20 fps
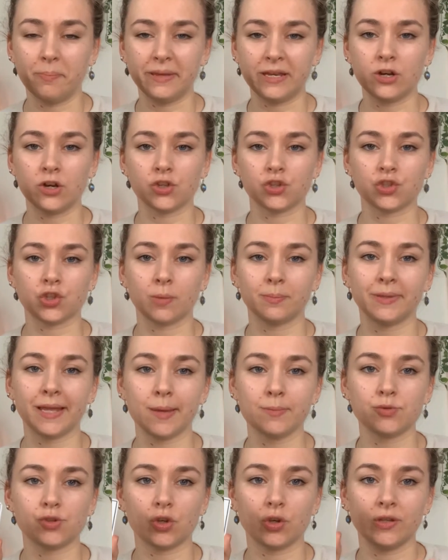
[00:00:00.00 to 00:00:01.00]
because
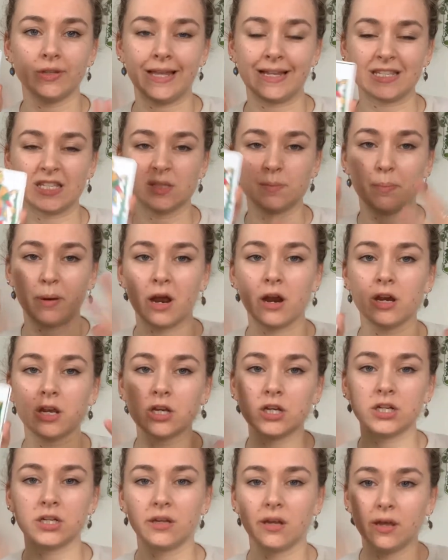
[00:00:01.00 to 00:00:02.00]
sometimes that
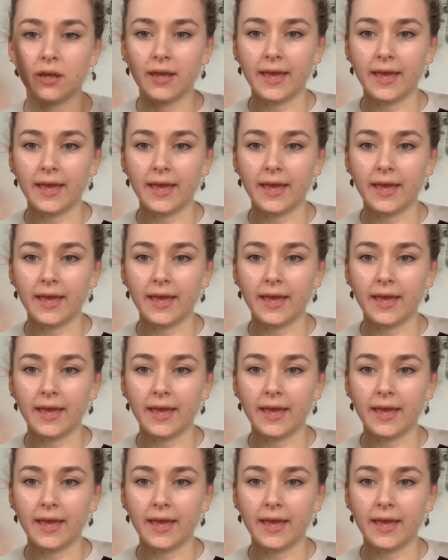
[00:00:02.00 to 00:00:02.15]
spark